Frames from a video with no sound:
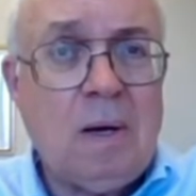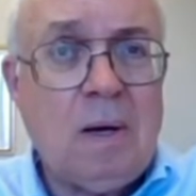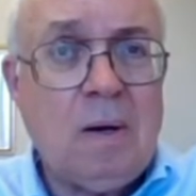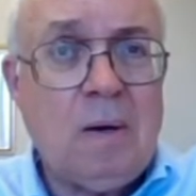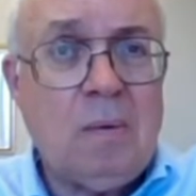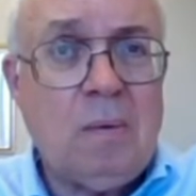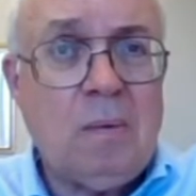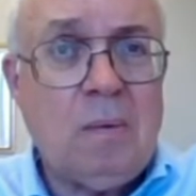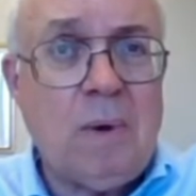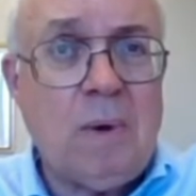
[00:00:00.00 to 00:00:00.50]

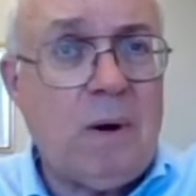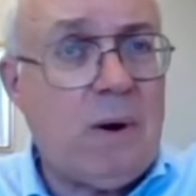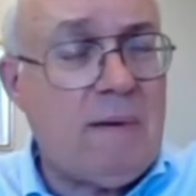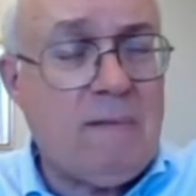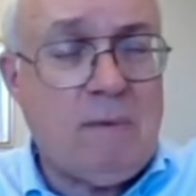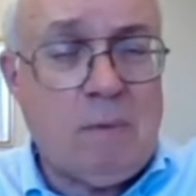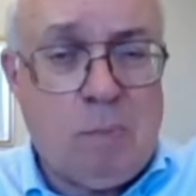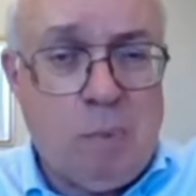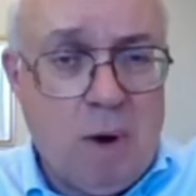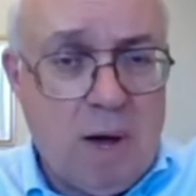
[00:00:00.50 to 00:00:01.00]
we don't have
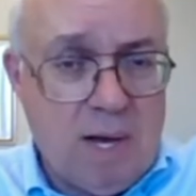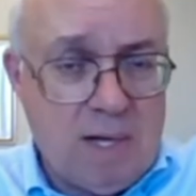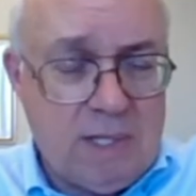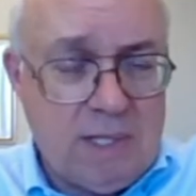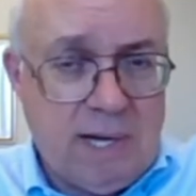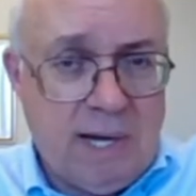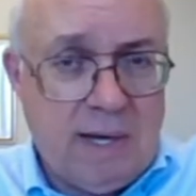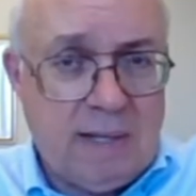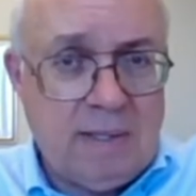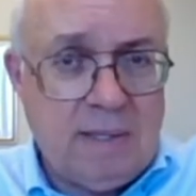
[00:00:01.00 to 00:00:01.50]
a
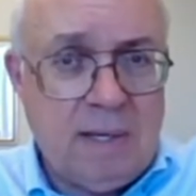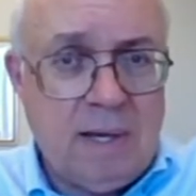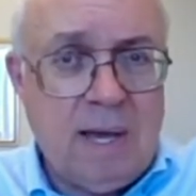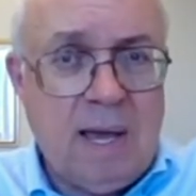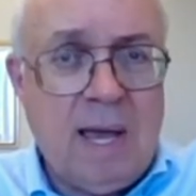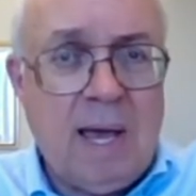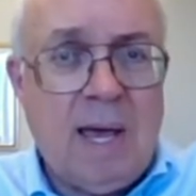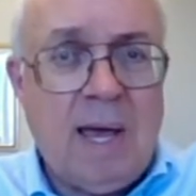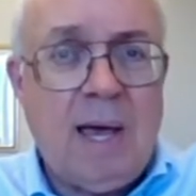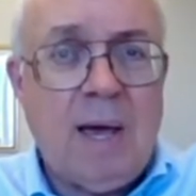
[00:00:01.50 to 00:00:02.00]
project.
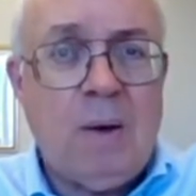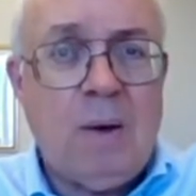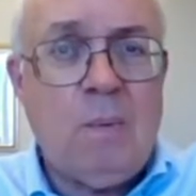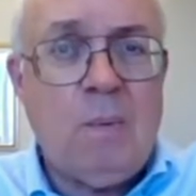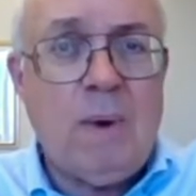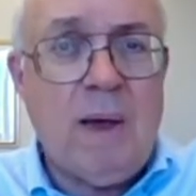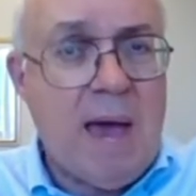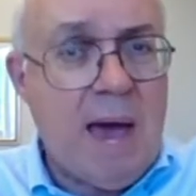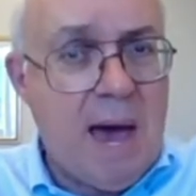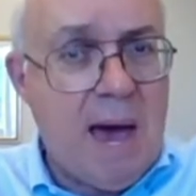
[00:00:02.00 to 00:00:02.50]

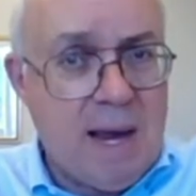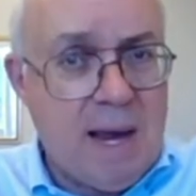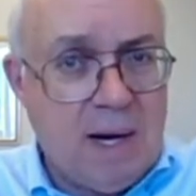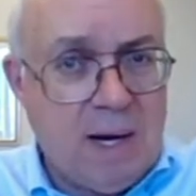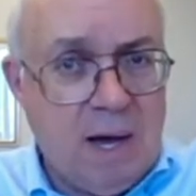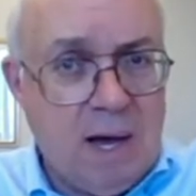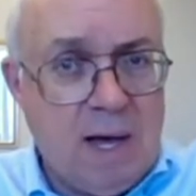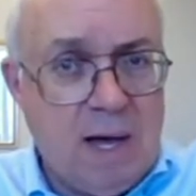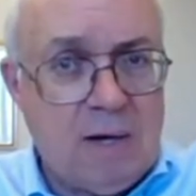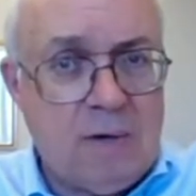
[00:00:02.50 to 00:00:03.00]
We had a
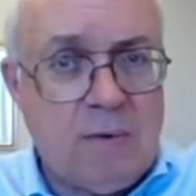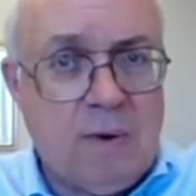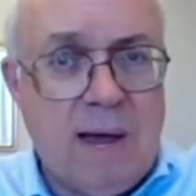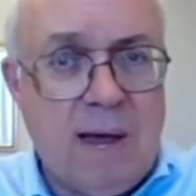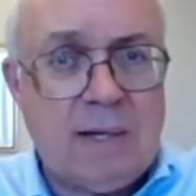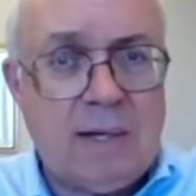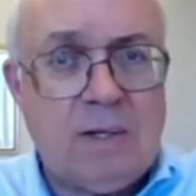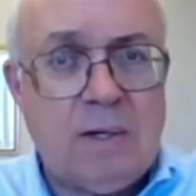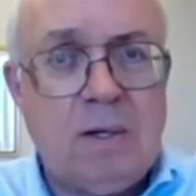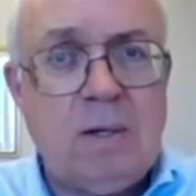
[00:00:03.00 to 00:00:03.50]

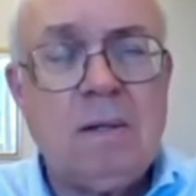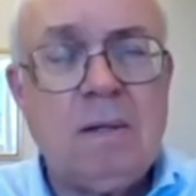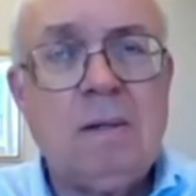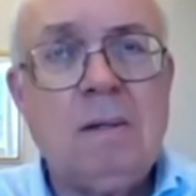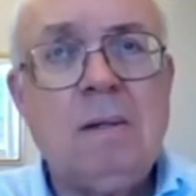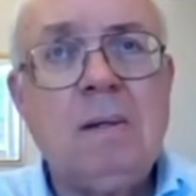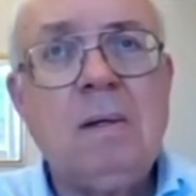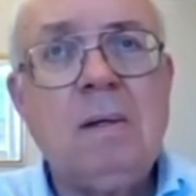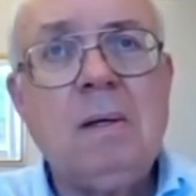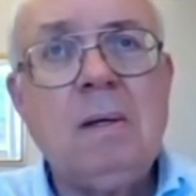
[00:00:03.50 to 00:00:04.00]
contractor
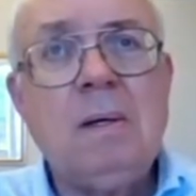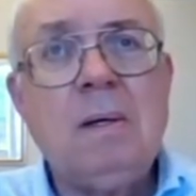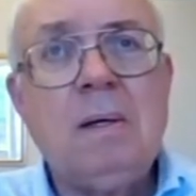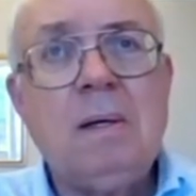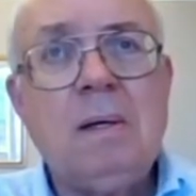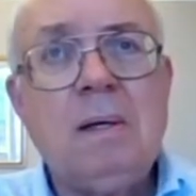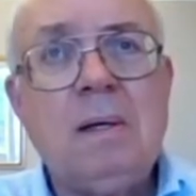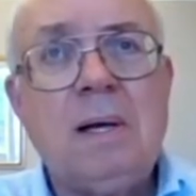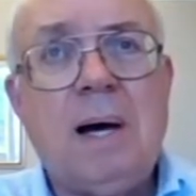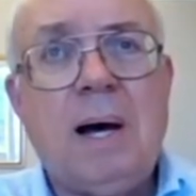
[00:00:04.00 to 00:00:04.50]

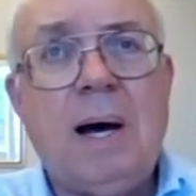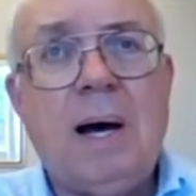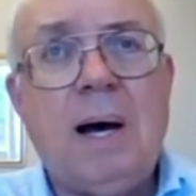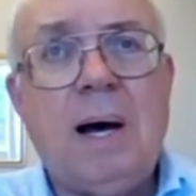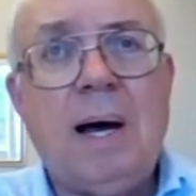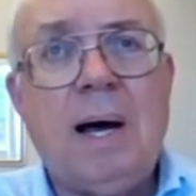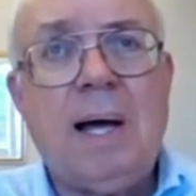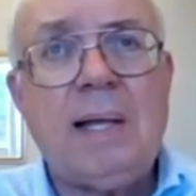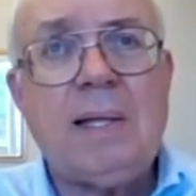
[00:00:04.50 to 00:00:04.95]
at the